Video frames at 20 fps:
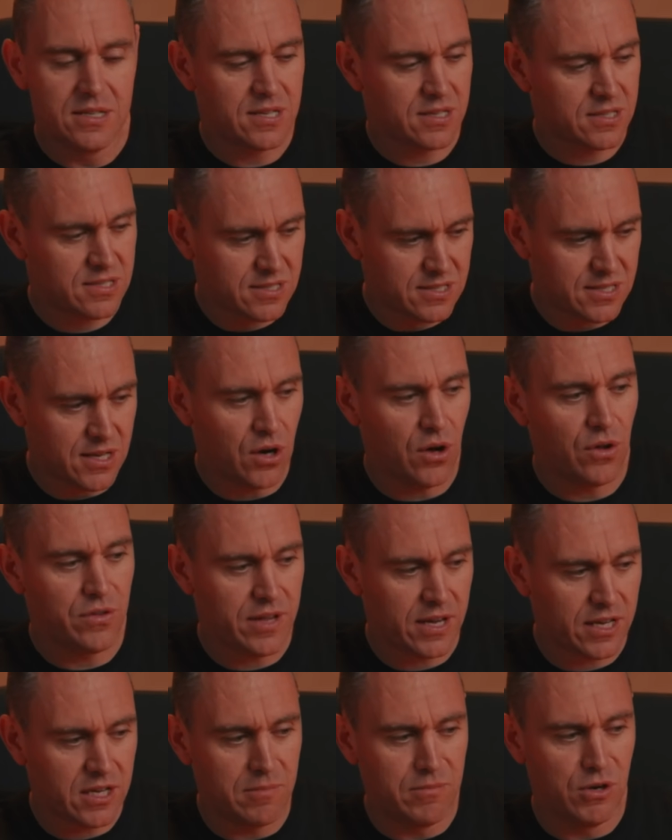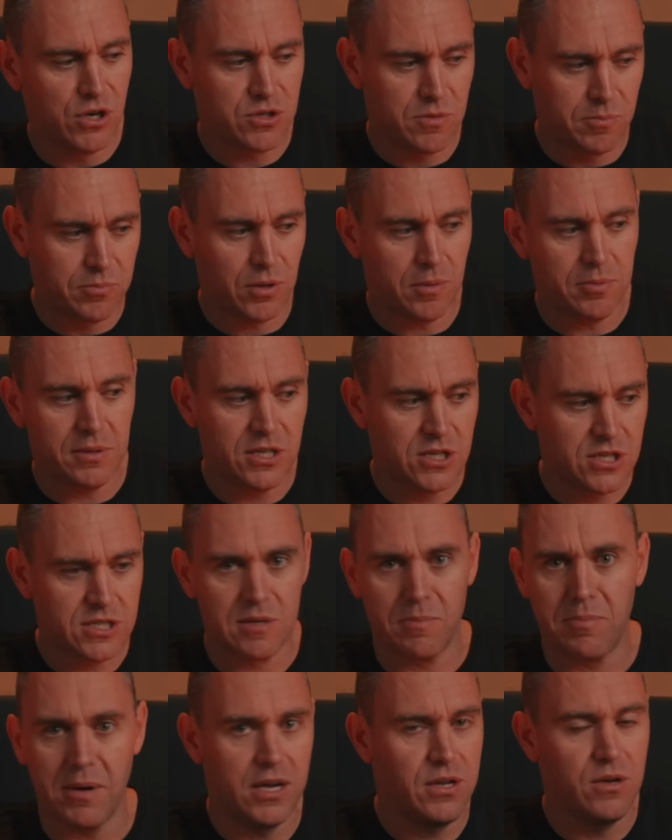to sell their commercial property just
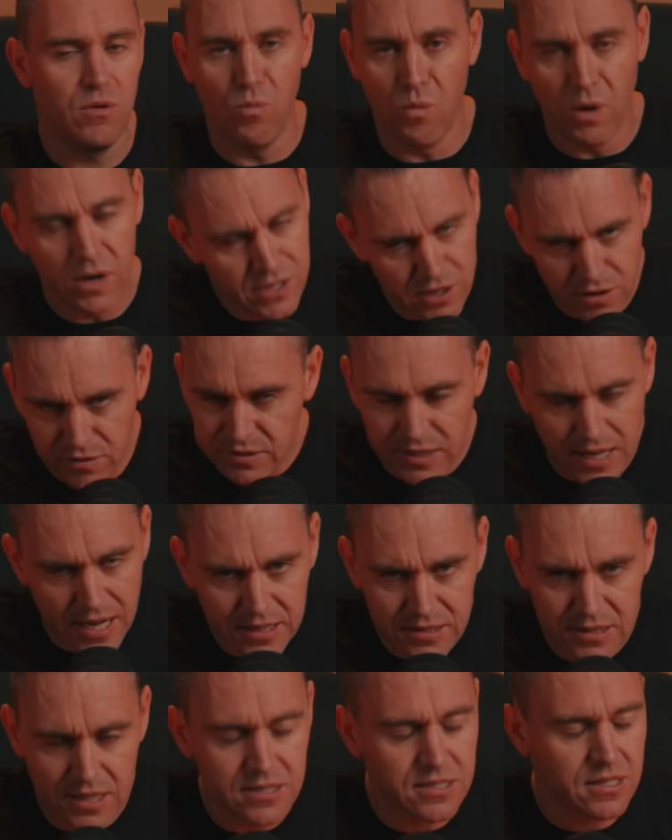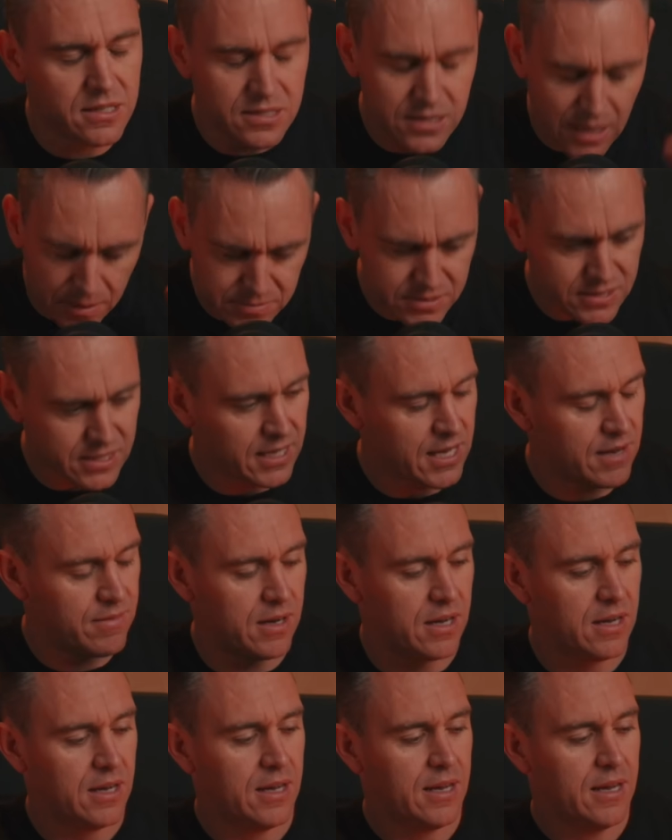to pay you 1 year of tax? It's the dumbest thing ever.